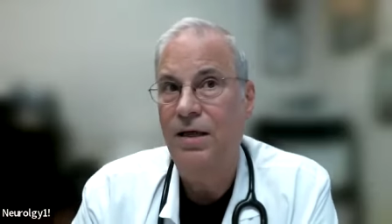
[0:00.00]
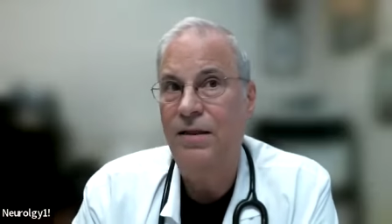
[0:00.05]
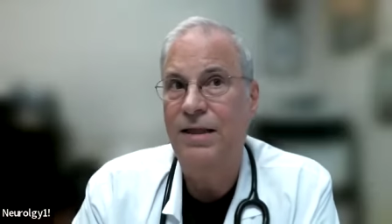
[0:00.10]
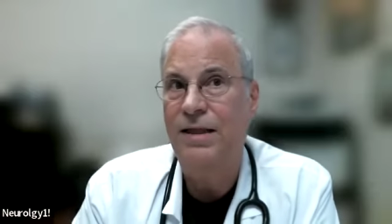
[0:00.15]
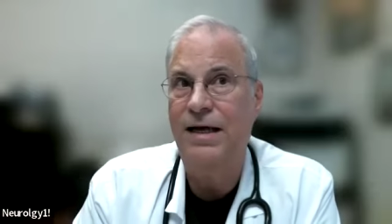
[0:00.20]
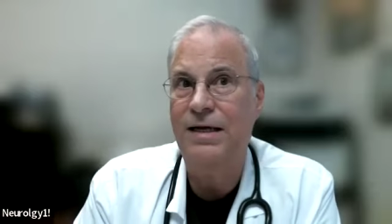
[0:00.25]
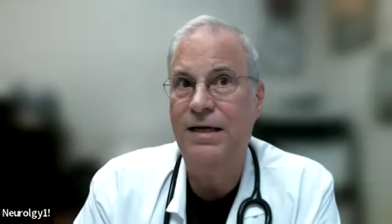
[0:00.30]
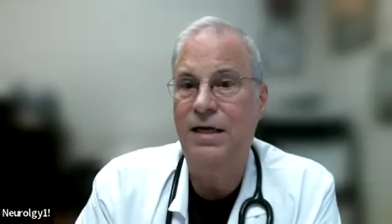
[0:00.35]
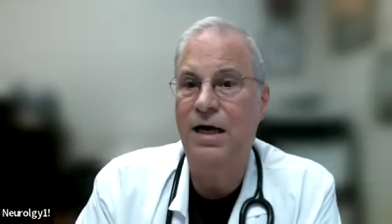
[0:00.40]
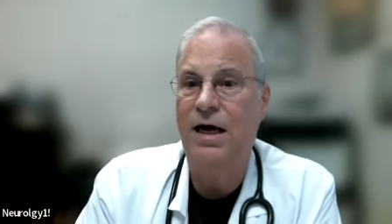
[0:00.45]

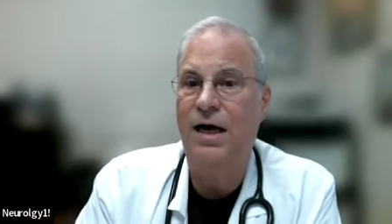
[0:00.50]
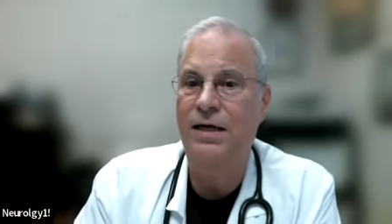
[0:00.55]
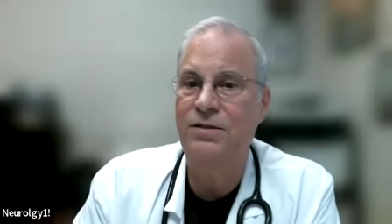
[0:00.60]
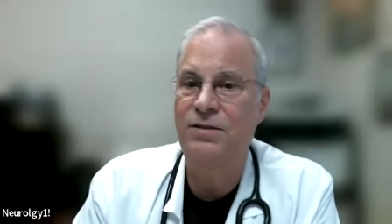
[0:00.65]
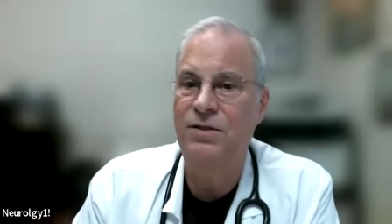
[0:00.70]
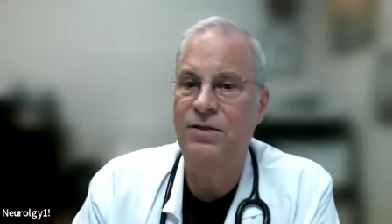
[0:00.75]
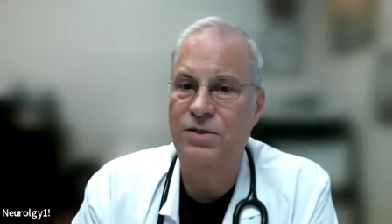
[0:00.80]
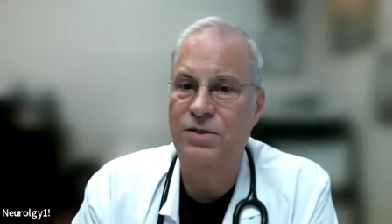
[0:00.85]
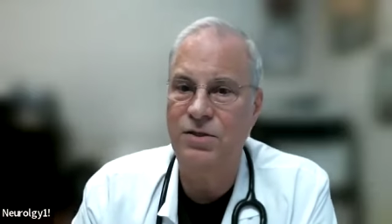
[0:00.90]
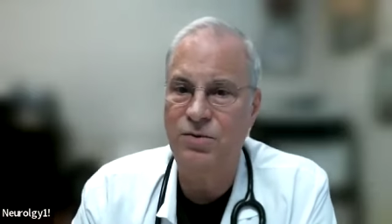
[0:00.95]
That
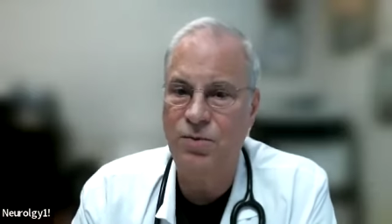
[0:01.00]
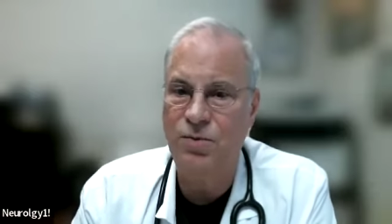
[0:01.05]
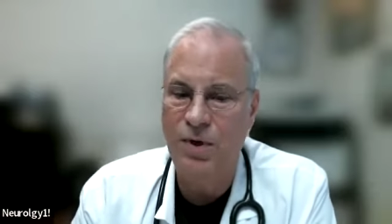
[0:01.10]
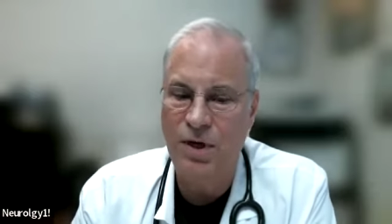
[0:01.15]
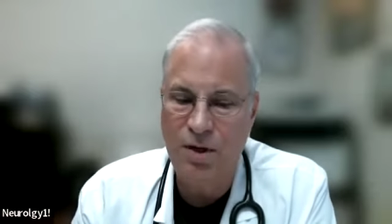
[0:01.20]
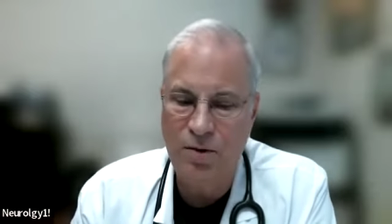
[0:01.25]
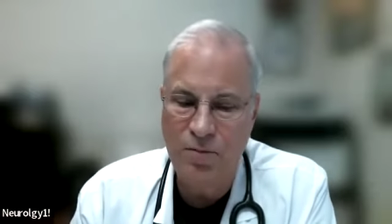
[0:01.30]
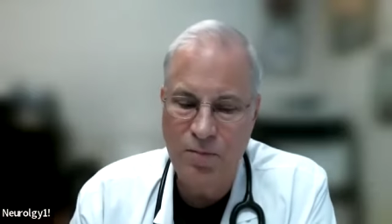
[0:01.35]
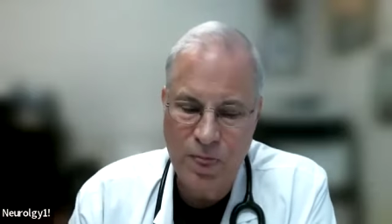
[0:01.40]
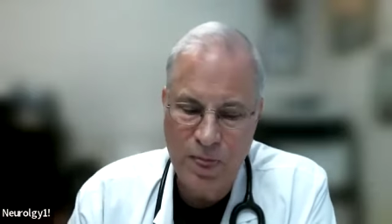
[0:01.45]
guides us as
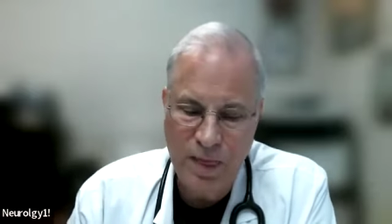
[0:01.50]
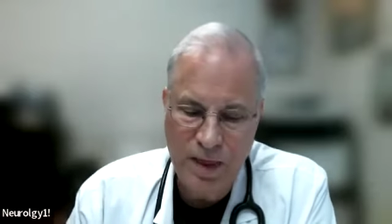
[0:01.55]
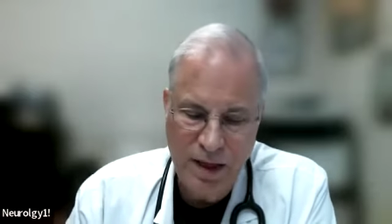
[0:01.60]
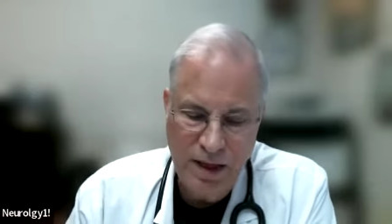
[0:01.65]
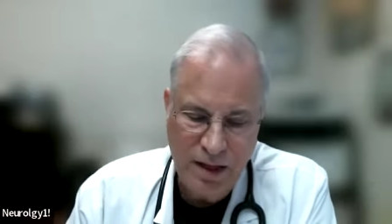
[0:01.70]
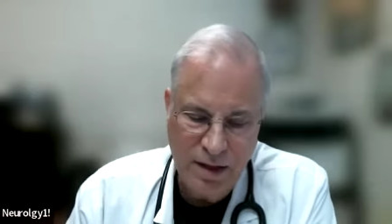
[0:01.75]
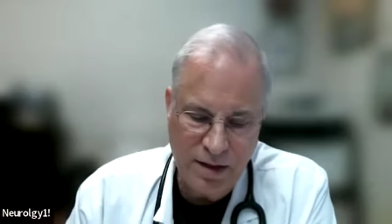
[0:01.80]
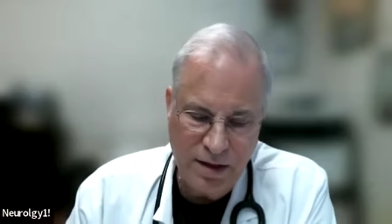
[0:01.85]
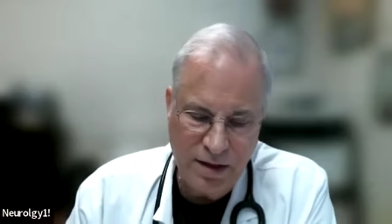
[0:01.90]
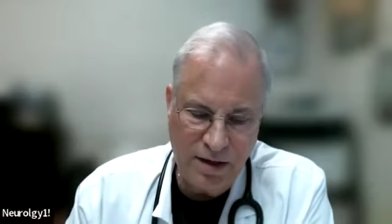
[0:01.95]
well. Mm-hmm.